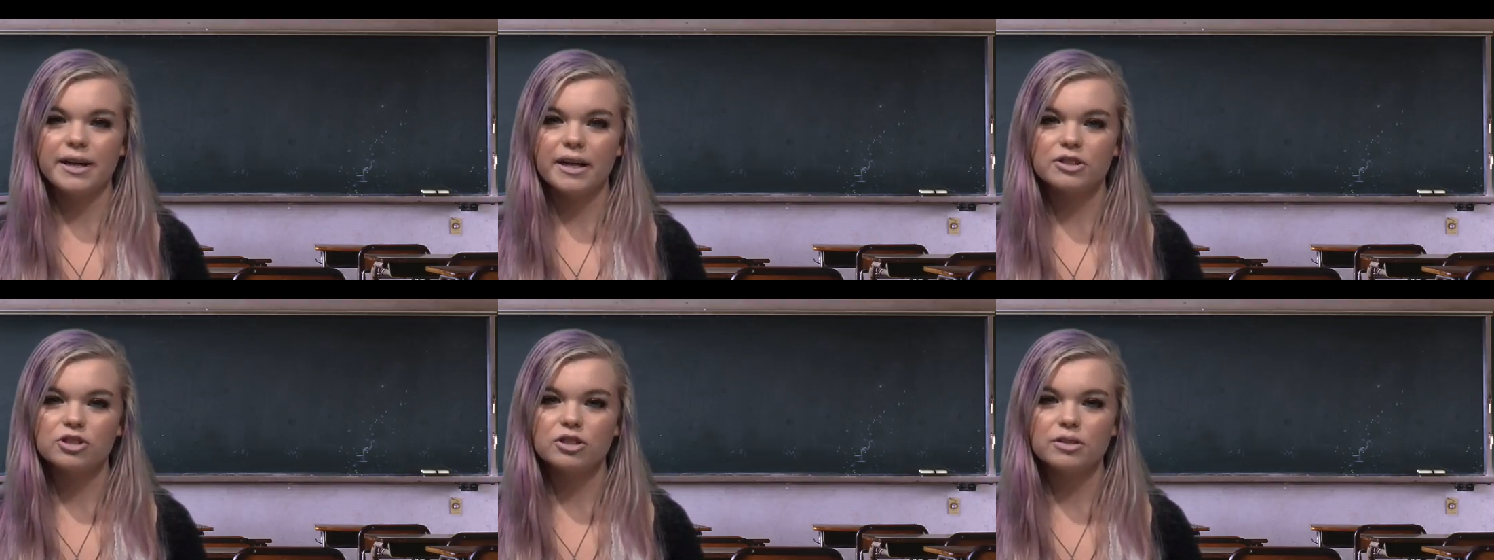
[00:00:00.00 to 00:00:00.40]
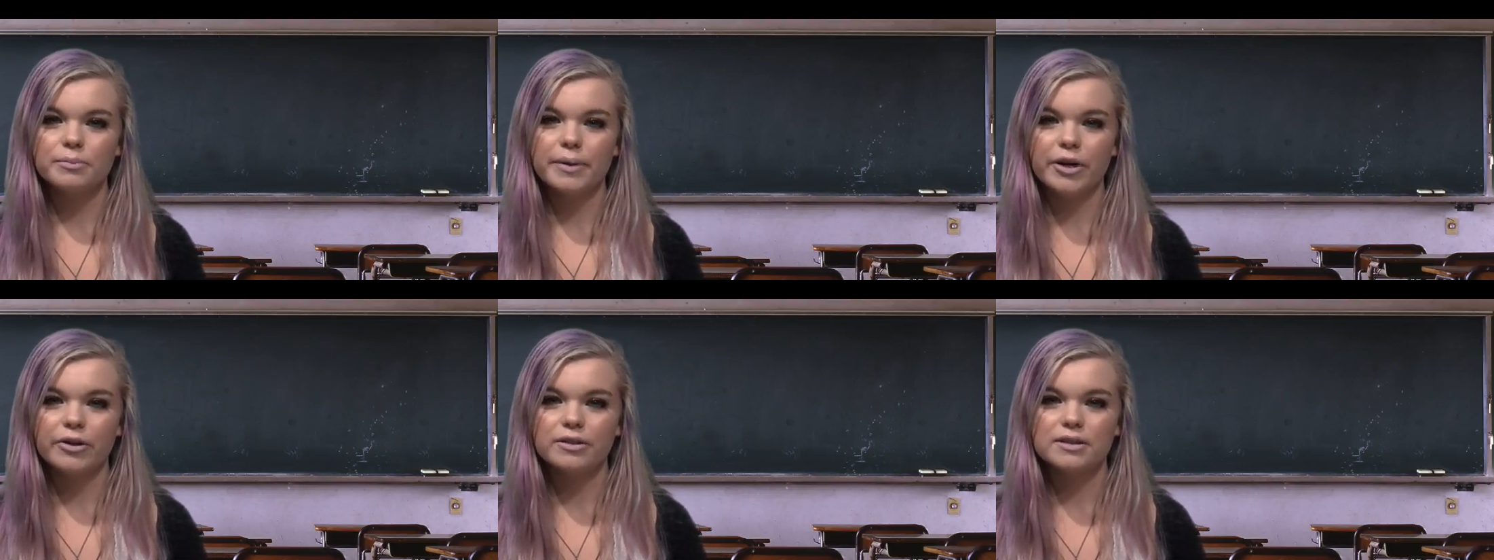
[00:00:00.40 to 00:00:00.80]
National
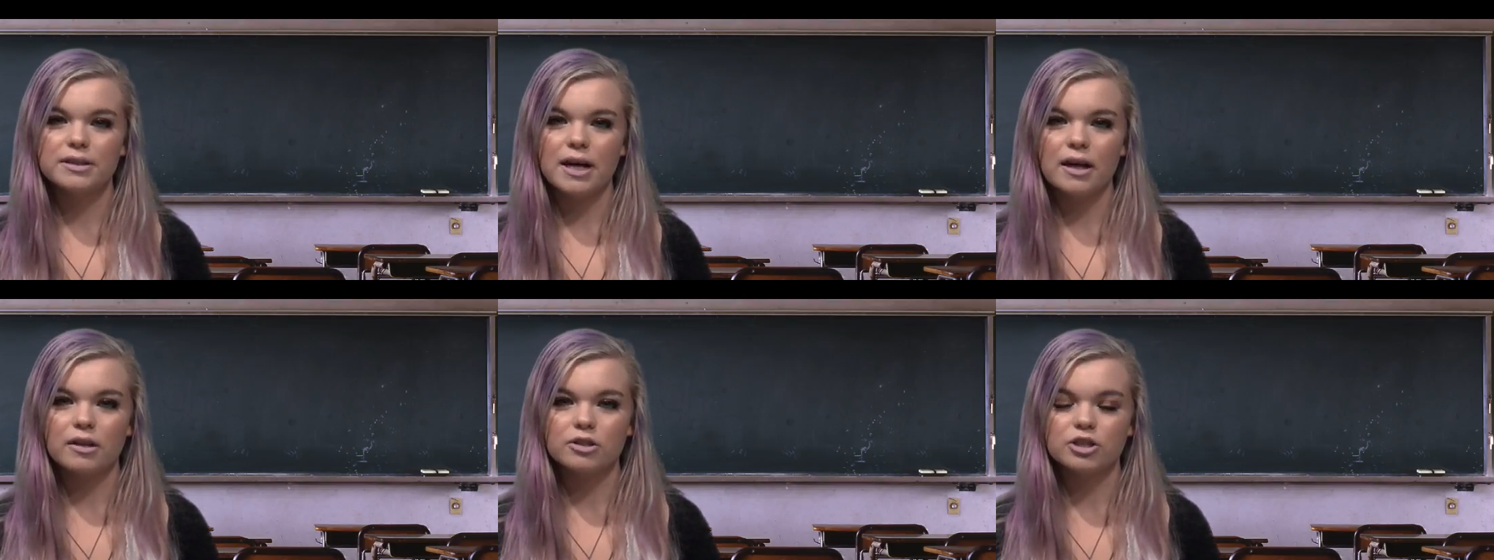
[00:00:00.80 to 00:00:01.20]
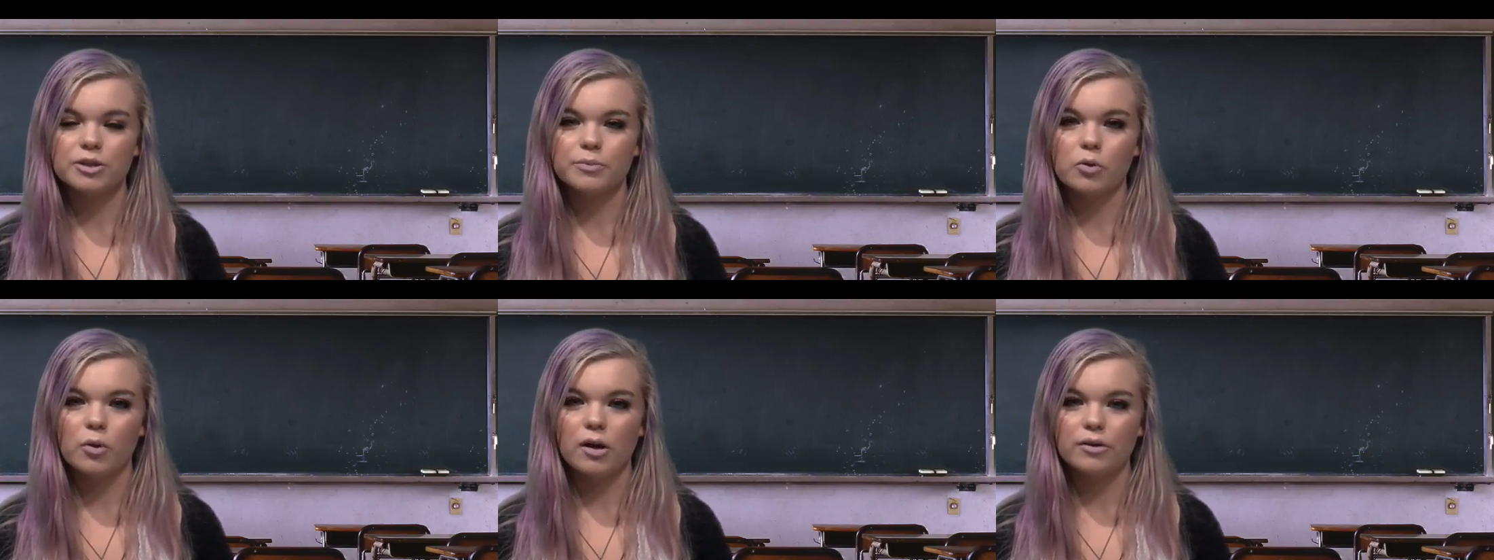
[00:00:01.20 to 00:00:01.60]
Merit
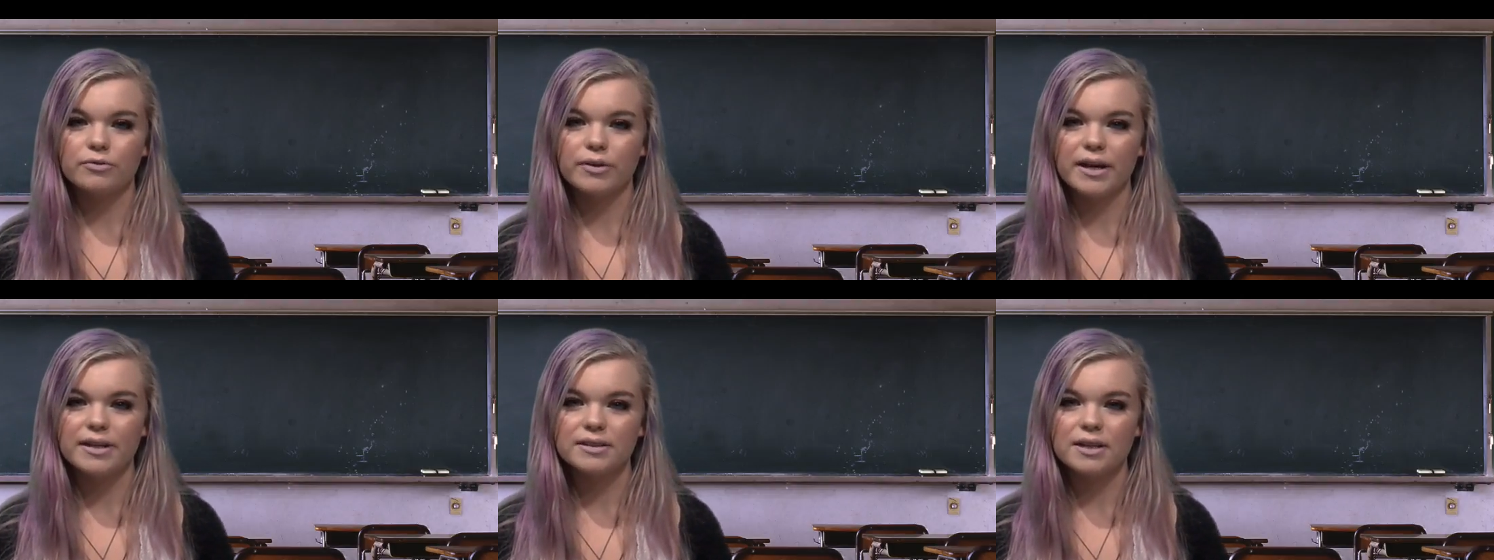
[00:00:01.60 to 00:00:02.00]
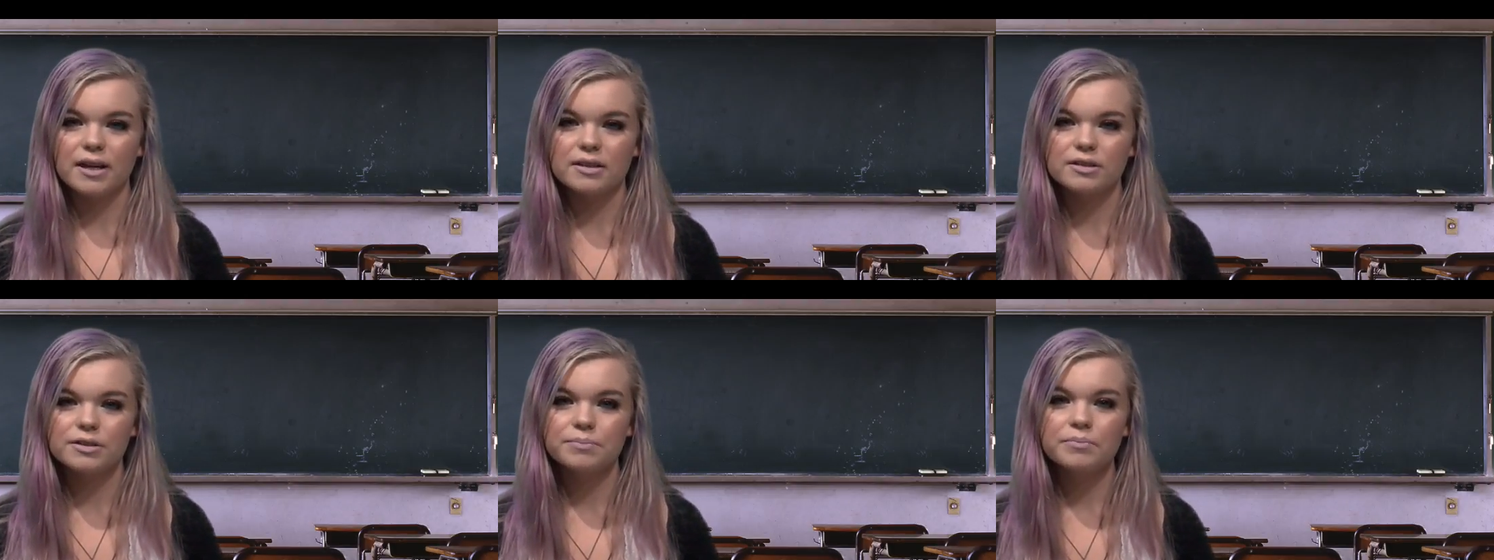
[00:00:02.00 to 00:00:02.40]
Scholarship Qualifying
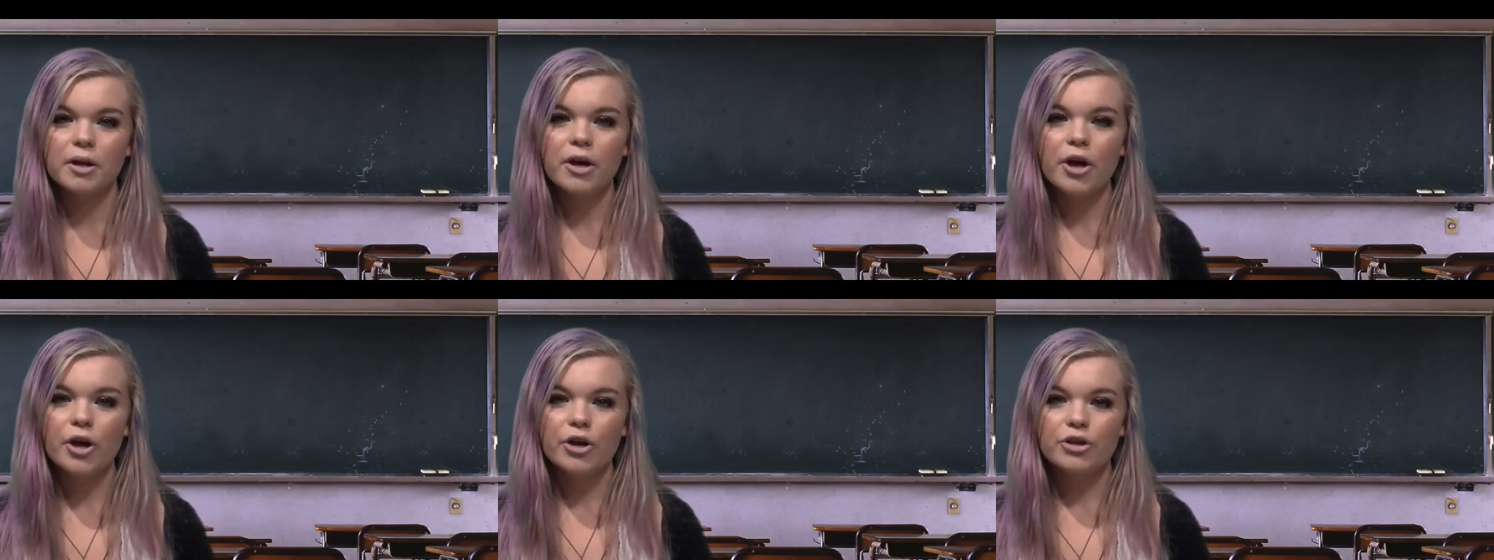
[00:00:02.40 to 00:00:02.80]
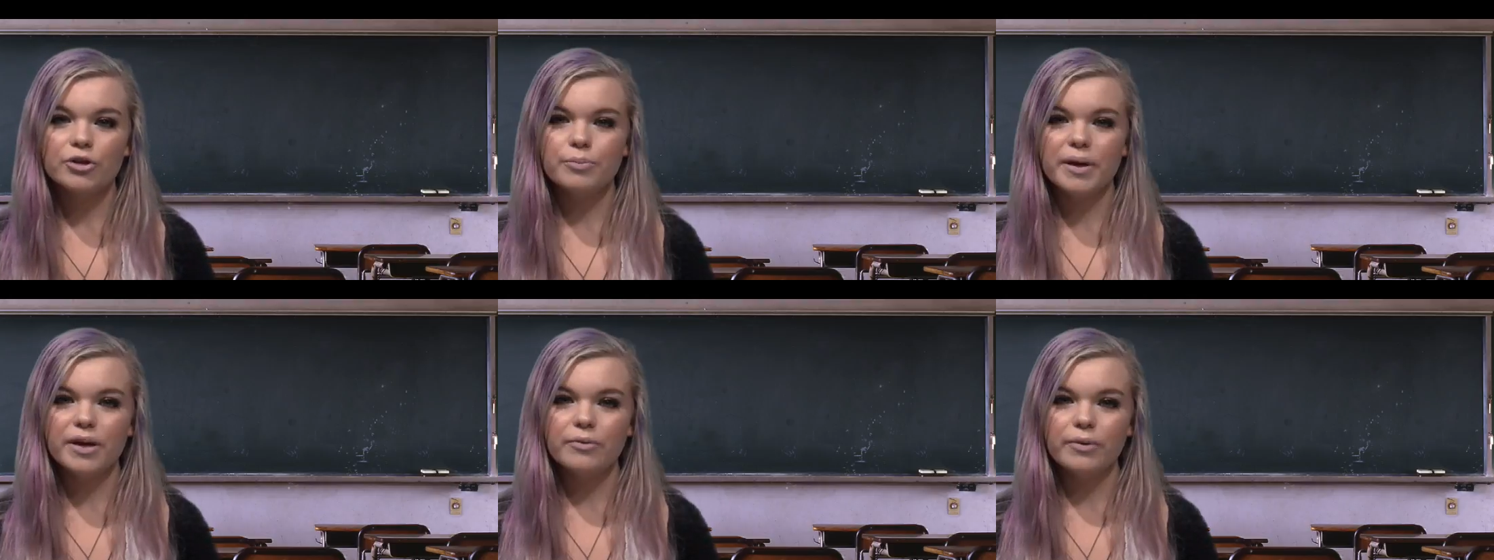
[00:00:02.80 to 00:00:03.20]
Test.
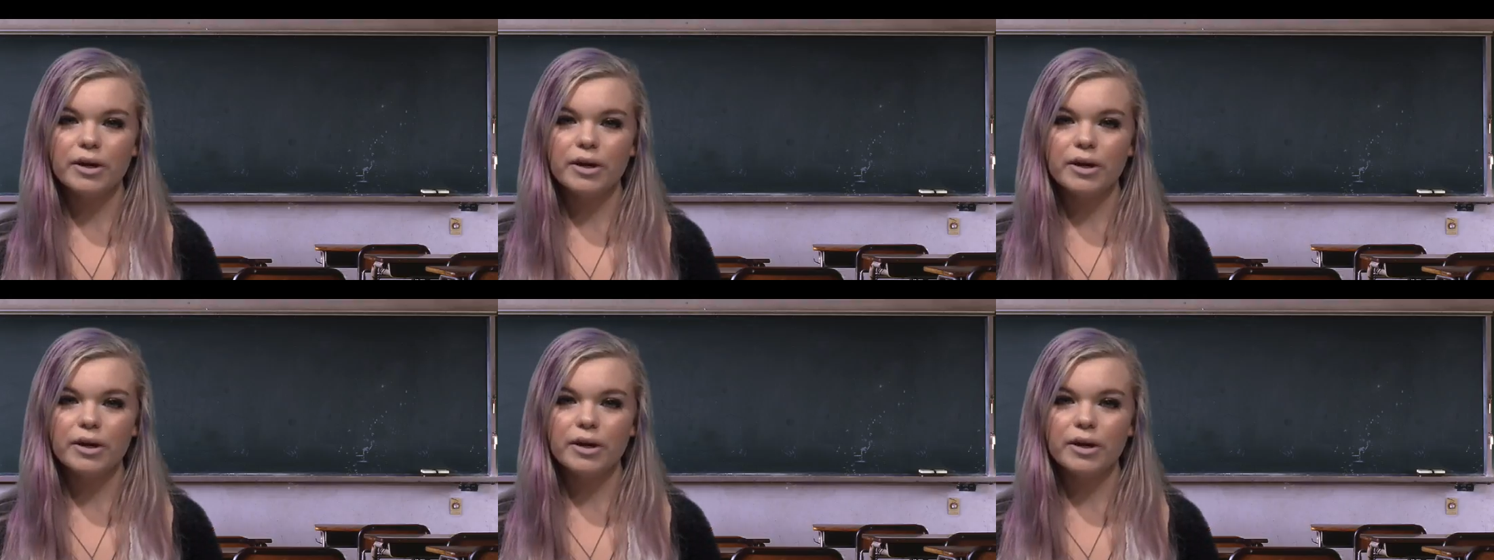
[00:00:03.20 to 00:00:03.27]
You may